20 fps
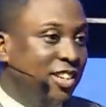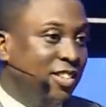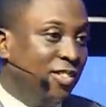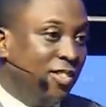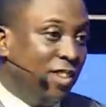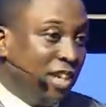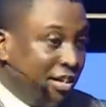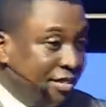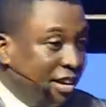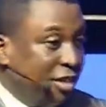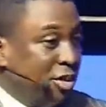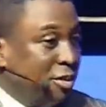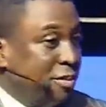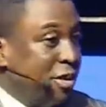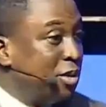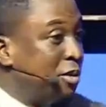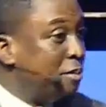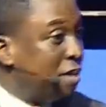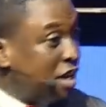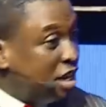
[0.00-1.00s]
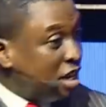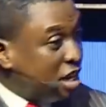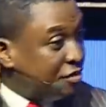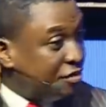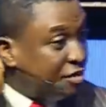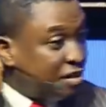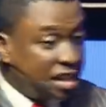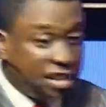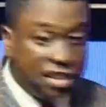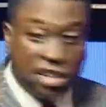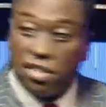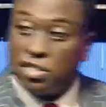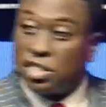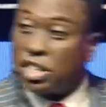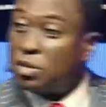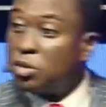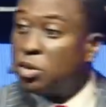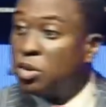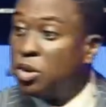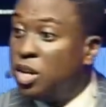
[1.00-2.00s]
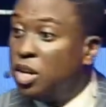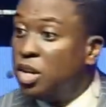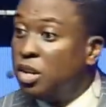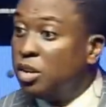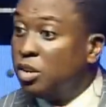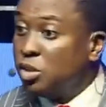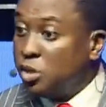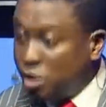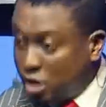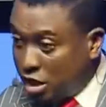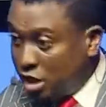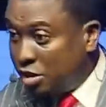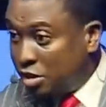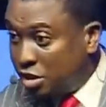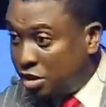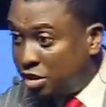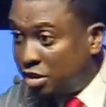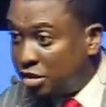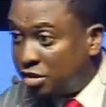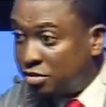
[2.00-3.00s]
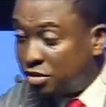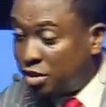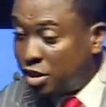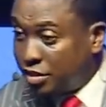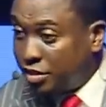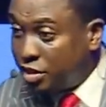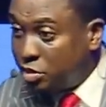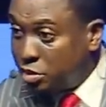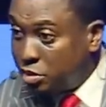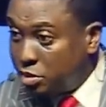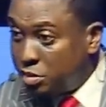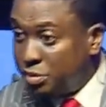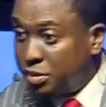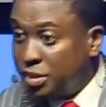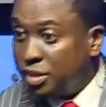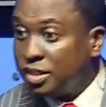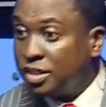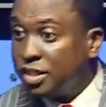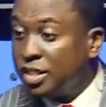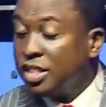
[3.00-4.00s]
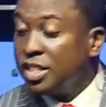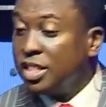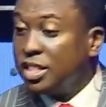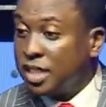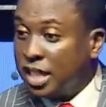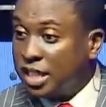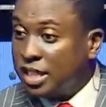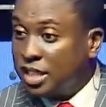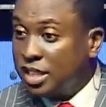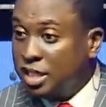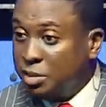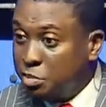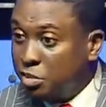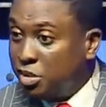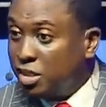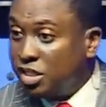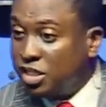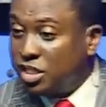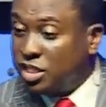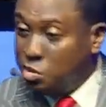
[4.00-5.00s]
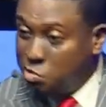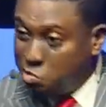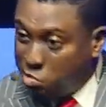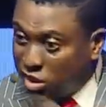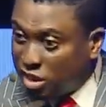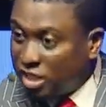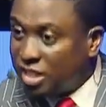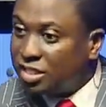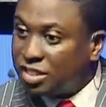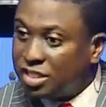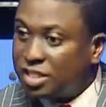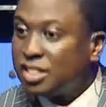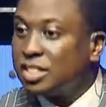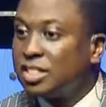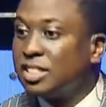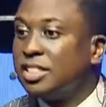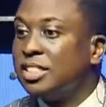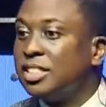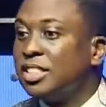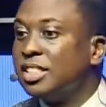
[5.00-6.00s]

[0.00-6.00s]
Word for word: Whatever will be, will be. If Israel will do it, you know, whatever we will be. Things, demon, demonic things.